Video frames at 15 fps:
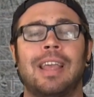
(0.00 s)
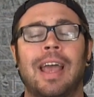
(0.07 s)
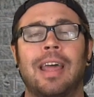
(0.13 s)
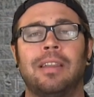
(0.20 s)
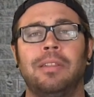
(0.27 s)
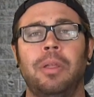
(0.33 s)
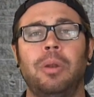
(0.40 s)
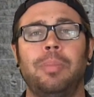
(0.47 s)
add
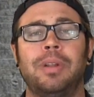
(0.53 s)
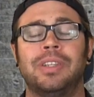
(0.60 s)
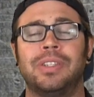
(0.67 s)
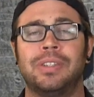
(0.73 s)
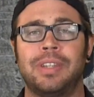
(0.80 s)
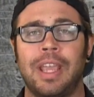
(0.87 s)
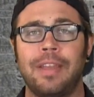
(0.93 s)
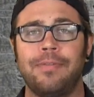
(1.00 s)
a little bit of
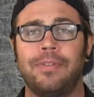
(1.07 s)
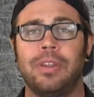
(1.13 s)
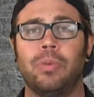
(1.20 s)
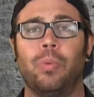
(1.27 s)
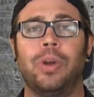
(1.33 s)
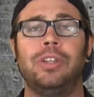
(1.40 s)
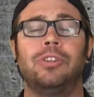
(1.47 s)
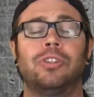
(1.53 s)
safety
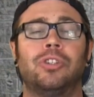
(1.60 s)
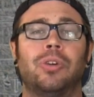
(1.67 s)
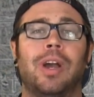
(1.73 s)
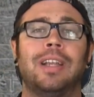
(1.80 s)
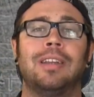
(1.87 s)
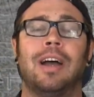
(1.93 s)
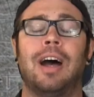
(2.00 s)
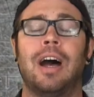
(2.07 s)
when you're
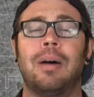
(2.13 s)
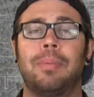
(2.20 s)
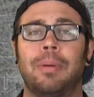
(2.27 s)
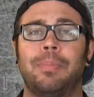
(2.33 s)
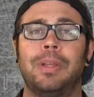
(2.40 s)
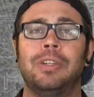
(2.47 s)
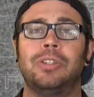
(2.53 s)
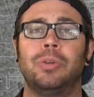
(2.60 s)
trying to hop
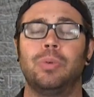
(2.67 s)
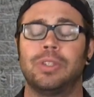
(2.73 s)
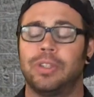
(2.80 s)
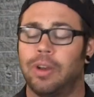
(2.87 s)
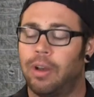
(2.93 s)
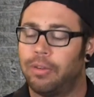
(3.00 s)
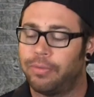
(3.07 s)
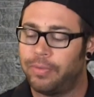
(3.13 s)
up into a
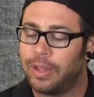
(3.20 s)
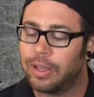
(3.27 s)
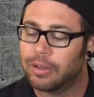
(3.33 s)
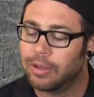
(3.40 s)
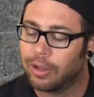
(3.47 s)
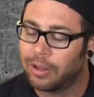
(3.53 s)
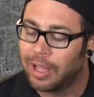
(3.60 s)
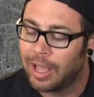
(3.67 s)
tall
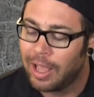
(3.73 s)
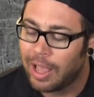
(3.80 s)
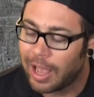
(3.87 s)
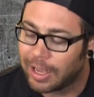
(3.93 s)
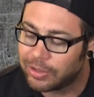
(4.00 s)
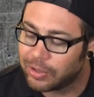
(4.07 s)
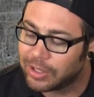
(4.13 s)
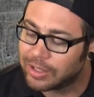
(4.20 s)
vehicle.
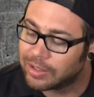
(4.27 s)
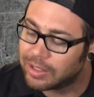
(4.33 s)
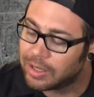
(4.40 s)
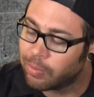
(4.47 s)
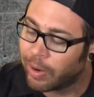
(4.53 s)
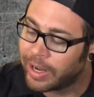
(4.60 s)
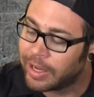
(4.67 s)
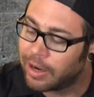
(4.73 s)
As you can see
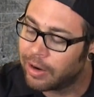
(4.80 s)
right